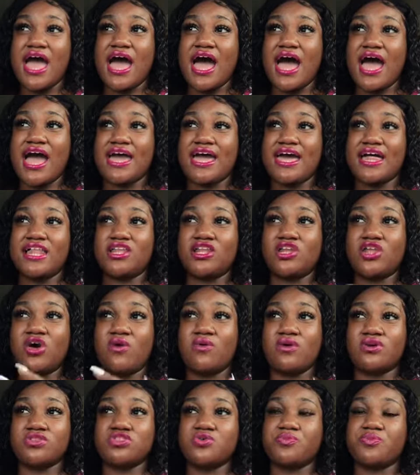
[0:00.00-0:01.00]
I had
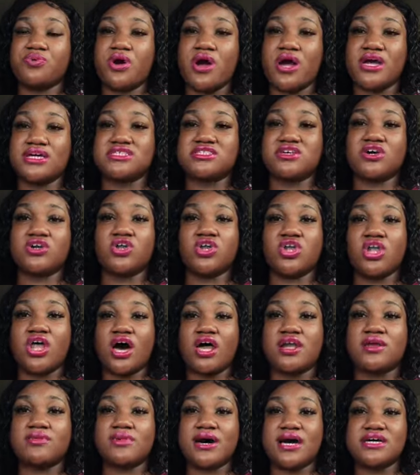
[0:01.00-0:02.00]
lowered the price on a
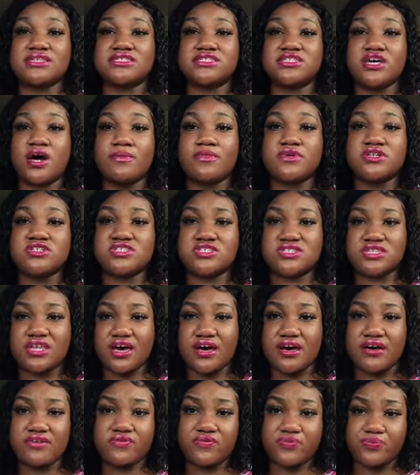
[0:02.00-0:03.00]
lot of my summer
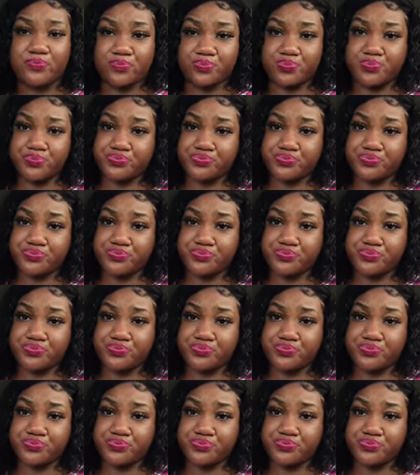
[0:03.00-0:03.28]
stuff.